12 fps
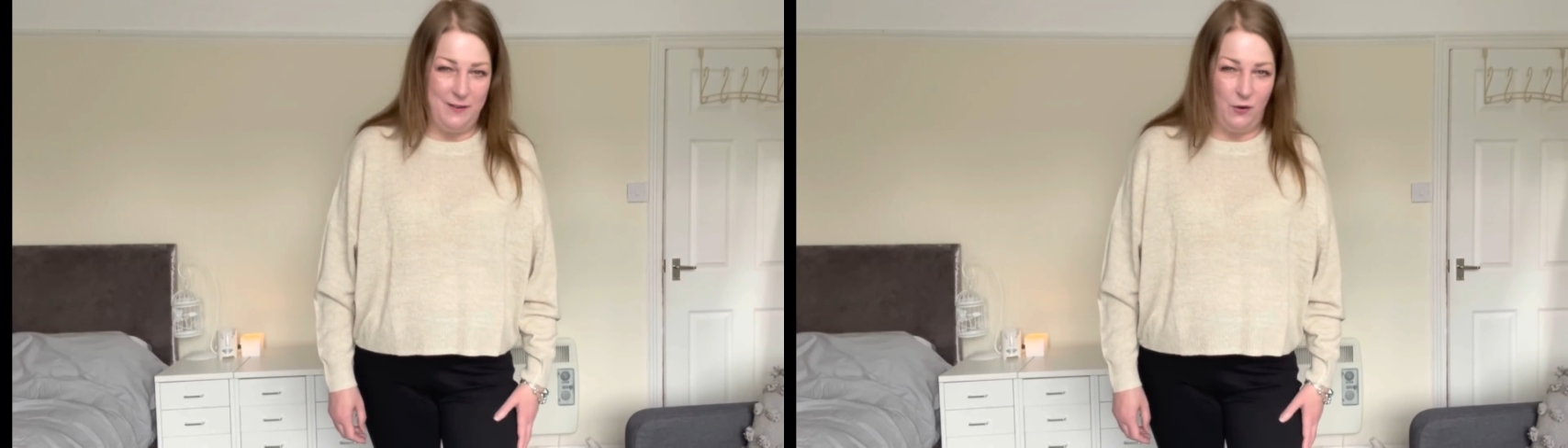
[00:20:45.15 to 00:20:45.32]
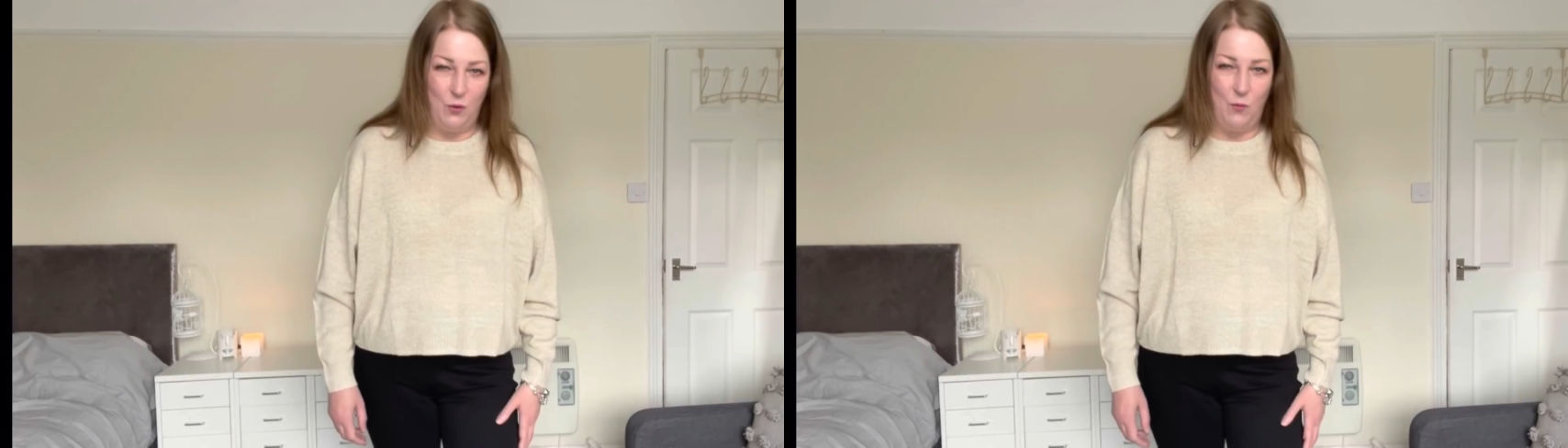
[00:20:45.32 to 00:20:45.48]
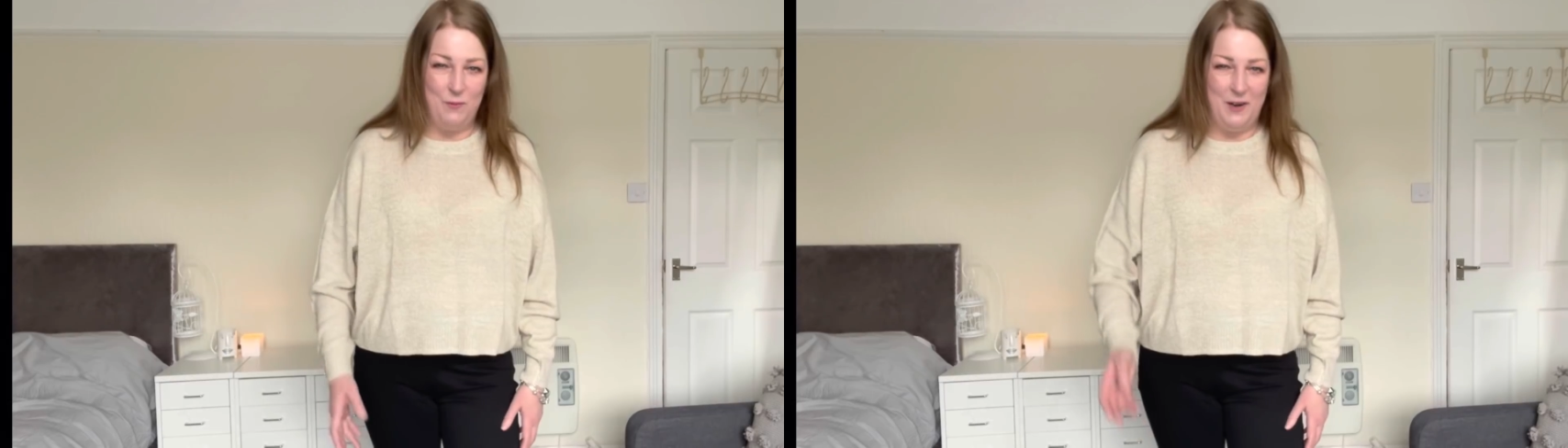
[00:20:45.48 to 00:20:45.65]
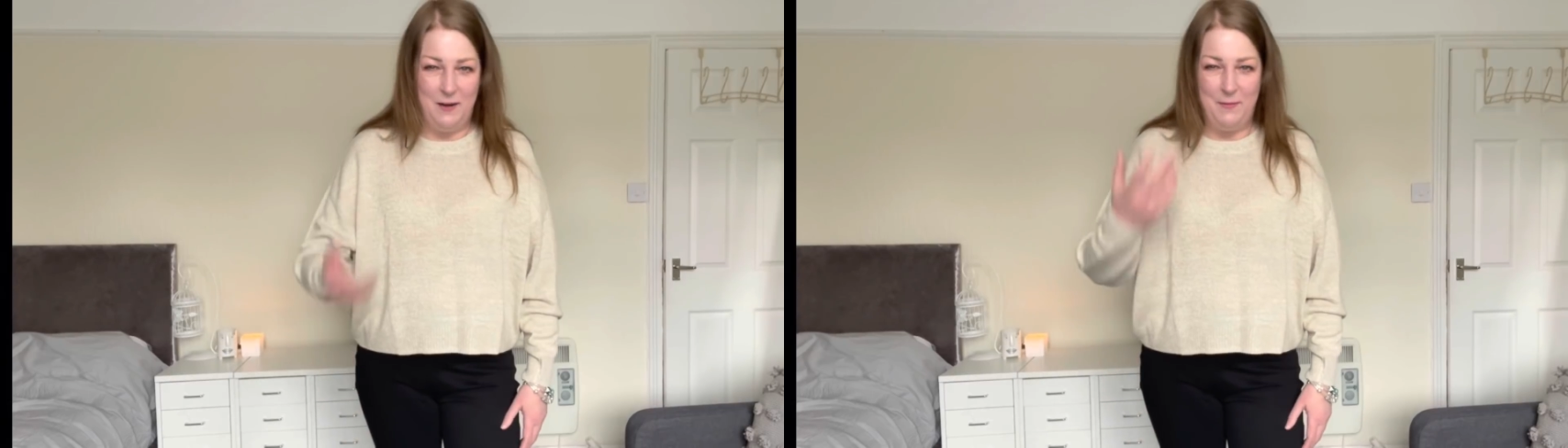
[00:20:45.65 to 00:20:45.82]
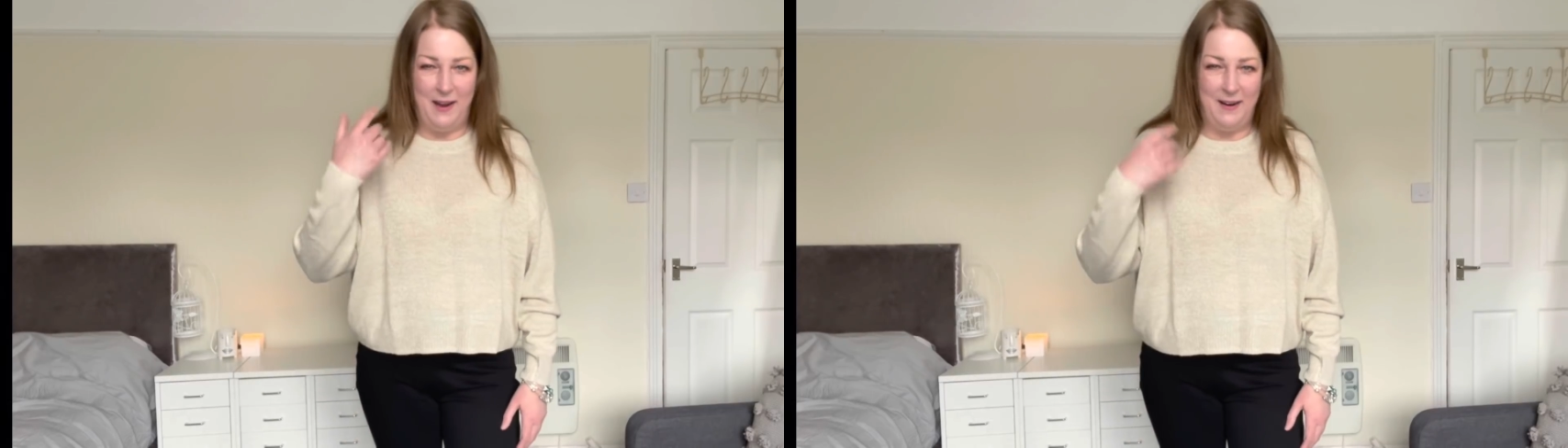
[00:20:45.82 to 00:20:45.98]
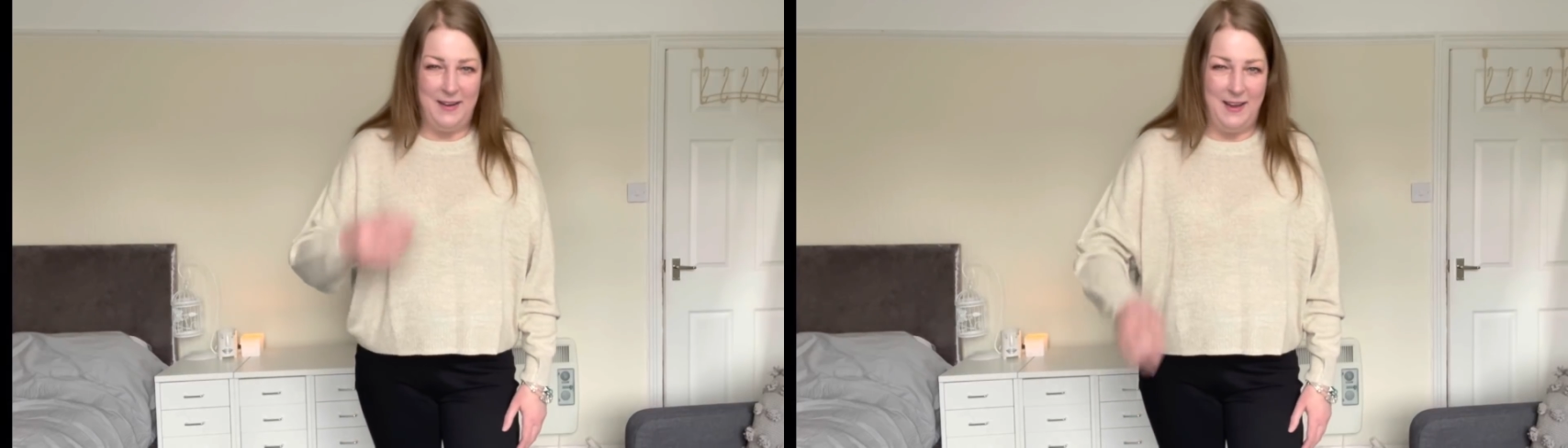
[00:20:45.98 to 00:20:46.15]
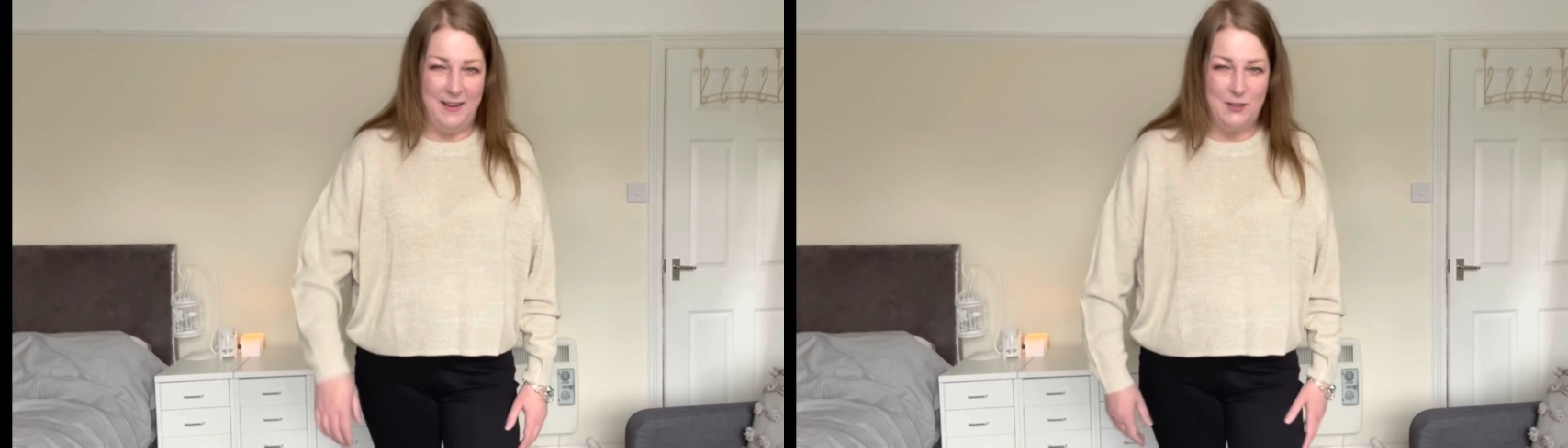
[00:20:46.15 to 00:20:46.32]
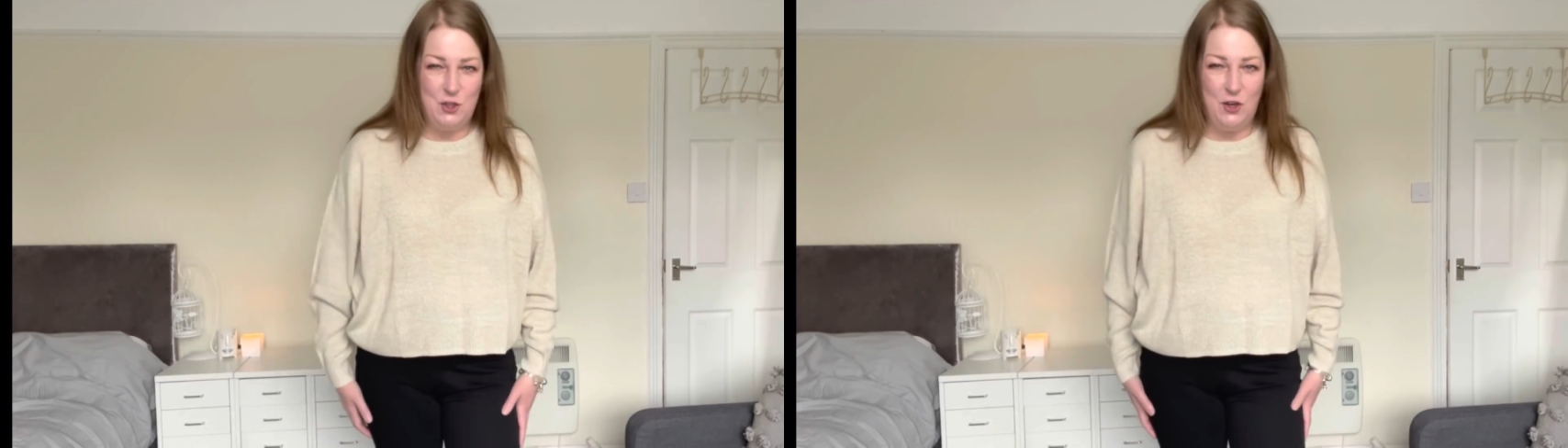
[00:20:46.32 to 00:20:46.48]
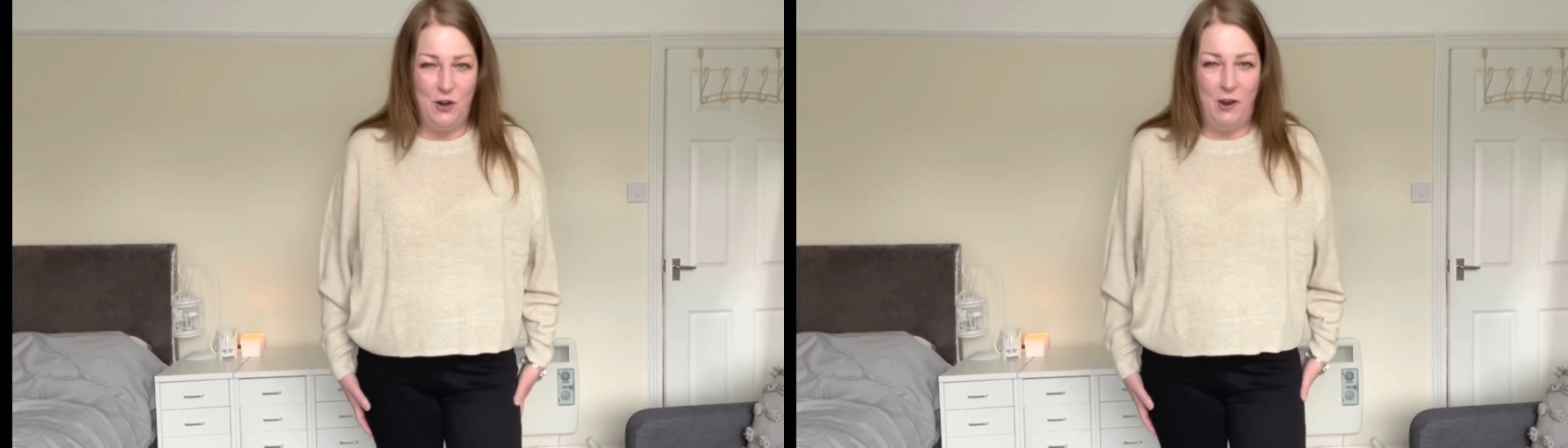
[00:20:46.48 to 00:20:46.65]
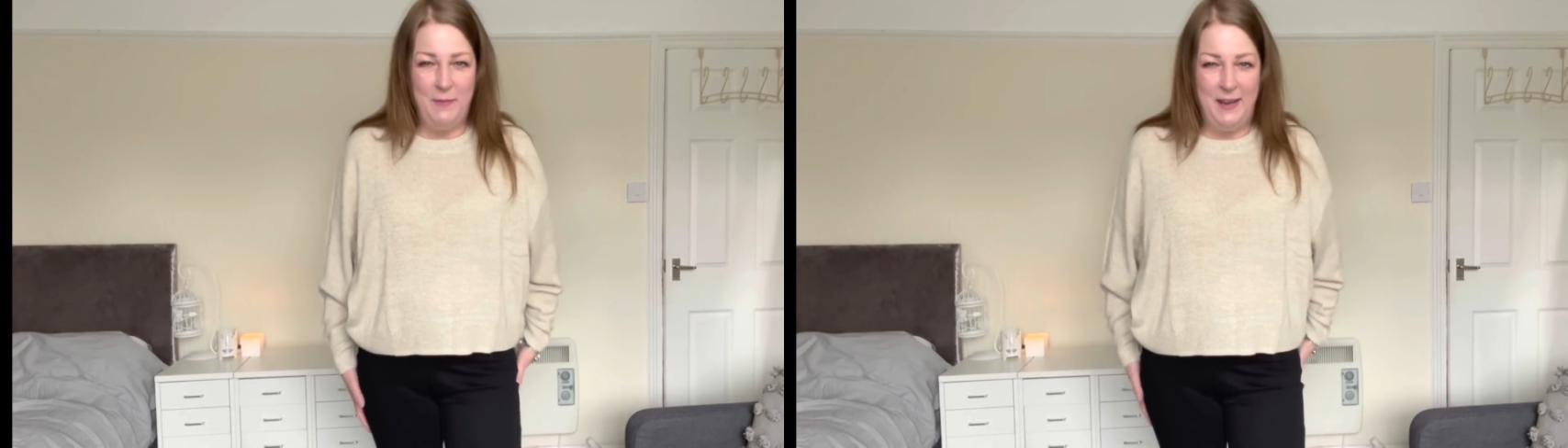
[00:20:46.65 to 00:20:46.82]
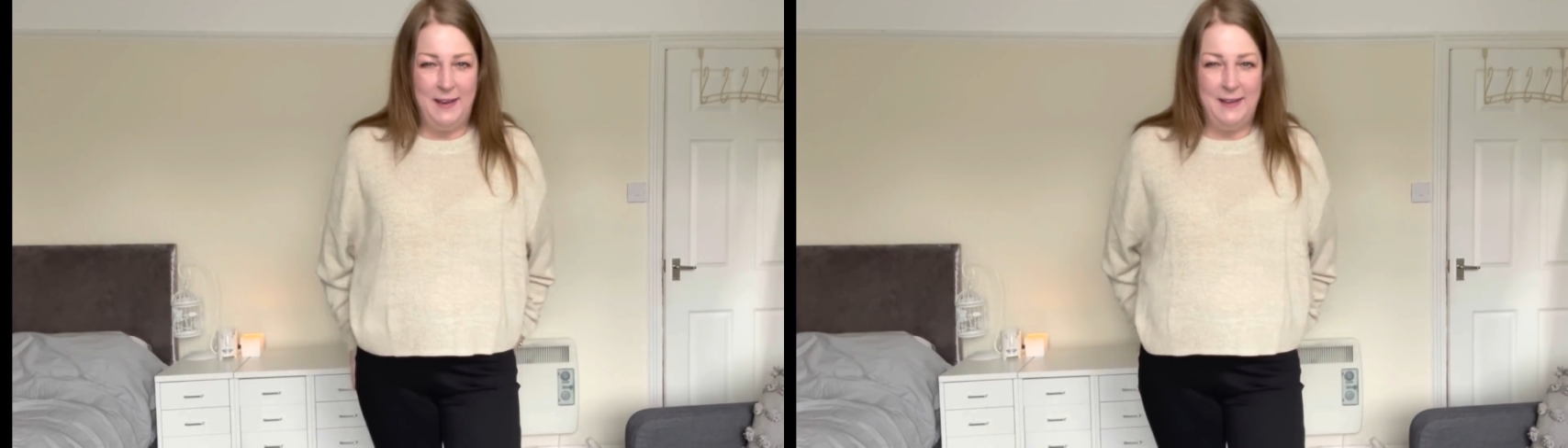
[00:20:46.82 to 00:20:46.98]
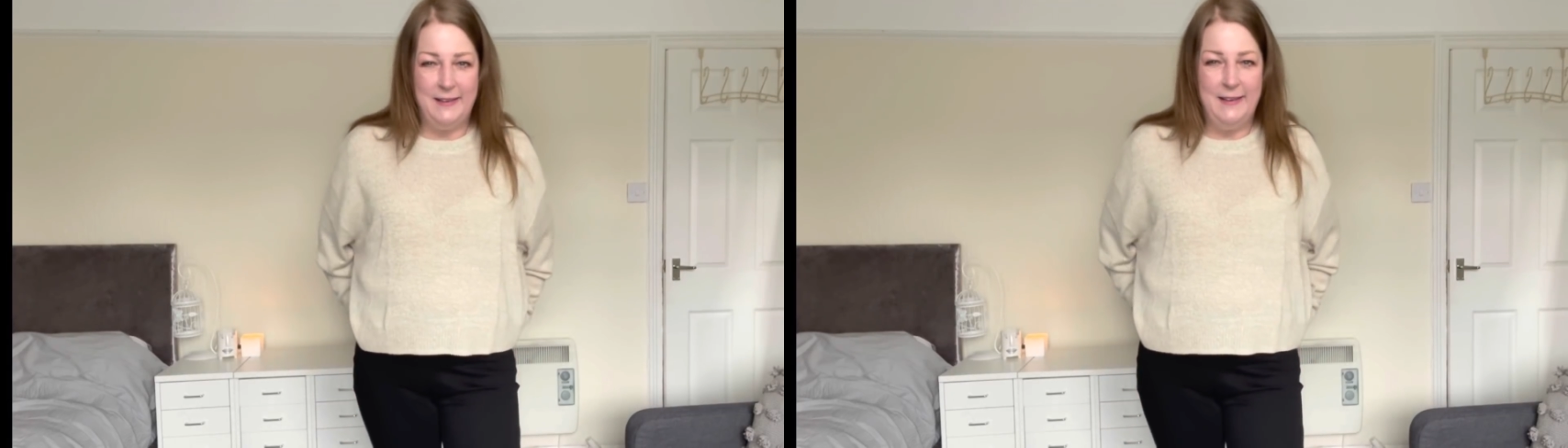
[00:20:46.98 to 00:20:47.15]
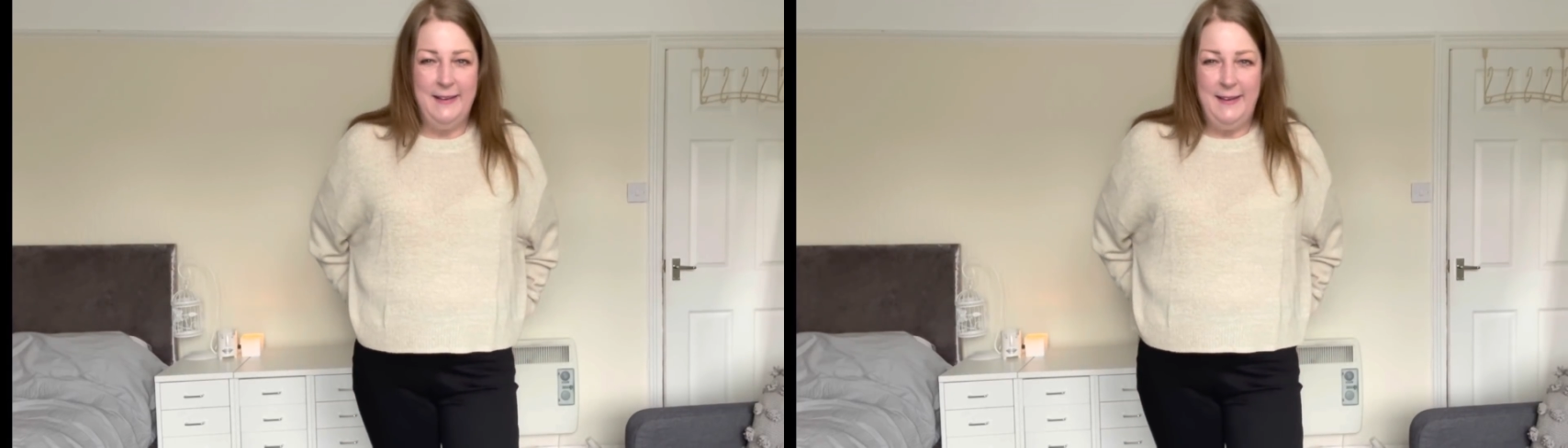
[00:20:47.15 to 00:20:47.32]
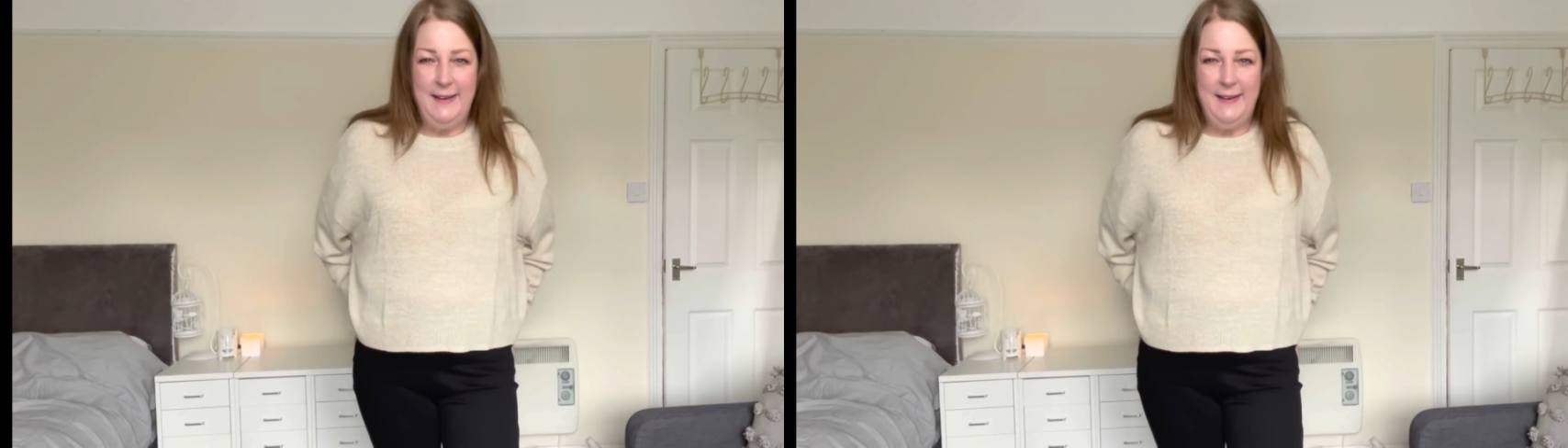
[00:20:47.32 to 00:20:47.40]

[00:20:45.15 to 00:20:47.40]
on a woman of my age, you know what I mean?